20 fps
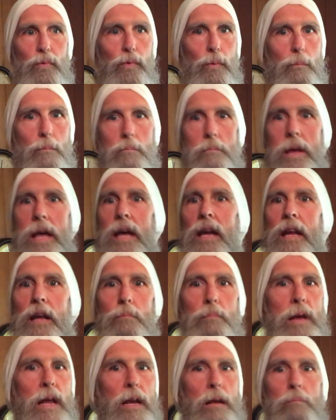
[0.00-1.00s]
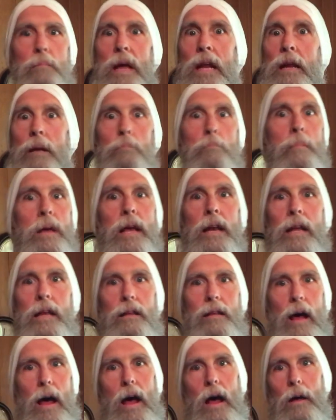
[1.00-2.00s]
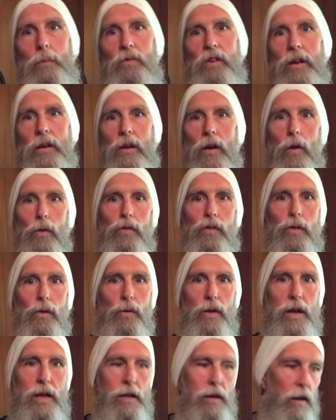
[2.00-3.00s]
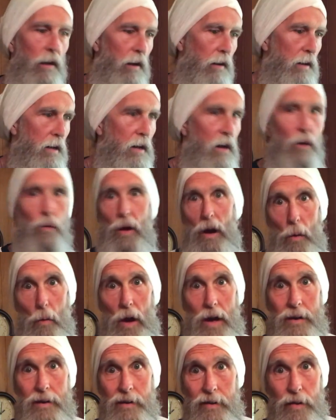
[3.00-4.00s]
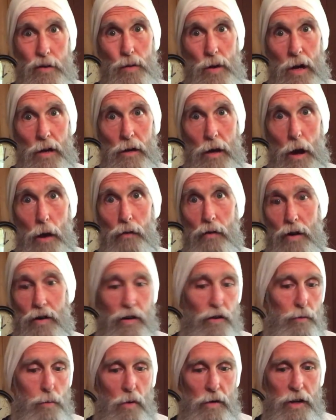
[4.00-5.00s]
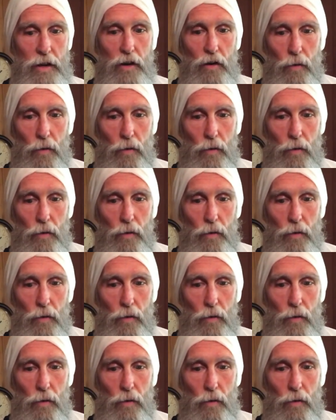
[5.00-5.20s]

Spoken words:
Many times in Costa Rica when I wasn't too hungover and just wanted